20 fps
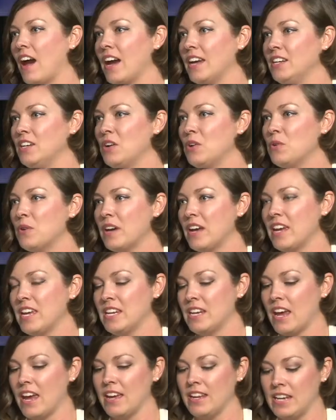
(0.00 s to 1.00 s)
I know
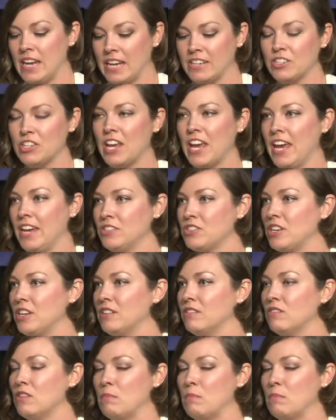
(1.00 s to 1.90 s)
in education,